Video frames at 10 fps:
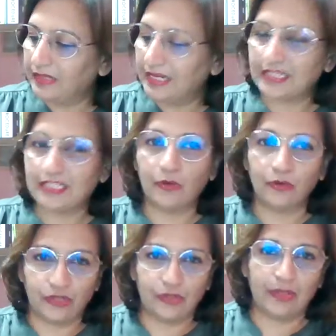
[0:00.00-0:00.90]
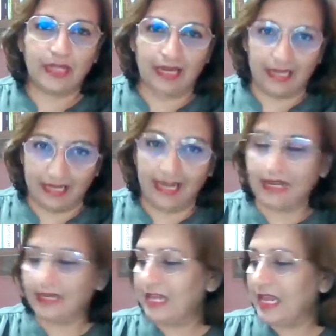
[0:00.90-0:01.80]
let's go through that
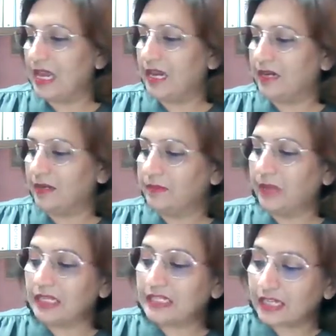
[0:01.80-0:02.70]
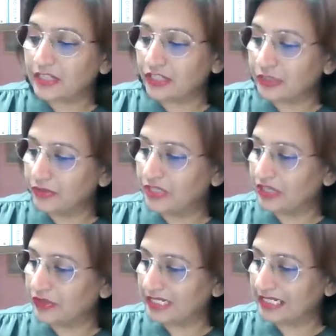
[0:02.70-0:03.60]
again. Section
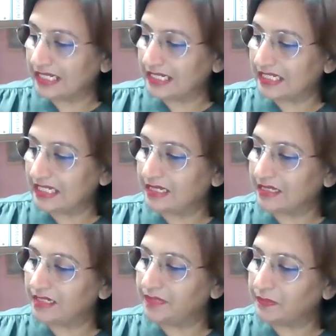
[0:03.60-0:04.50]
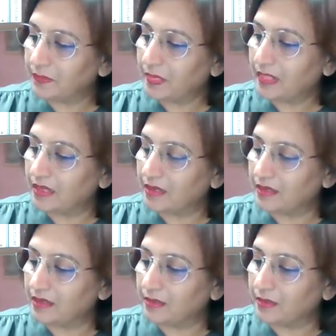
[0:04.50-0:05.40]
206 here
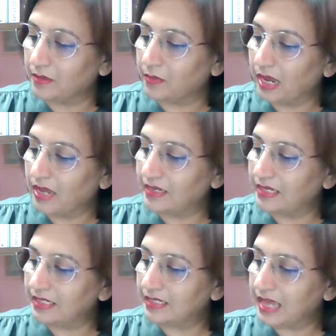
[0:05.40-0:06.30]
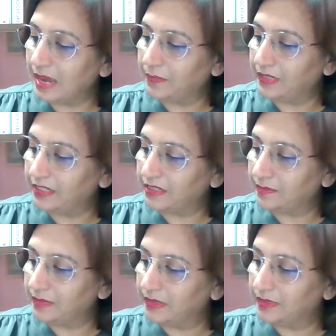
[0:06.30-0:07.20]
is
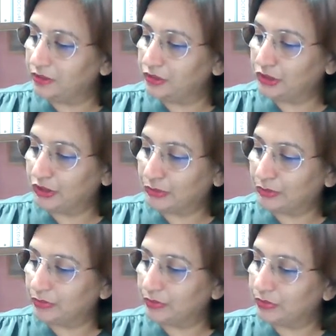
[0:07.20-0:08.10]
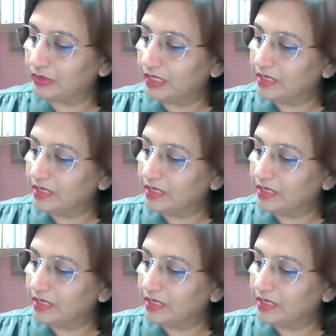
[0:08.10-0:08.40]
applicable to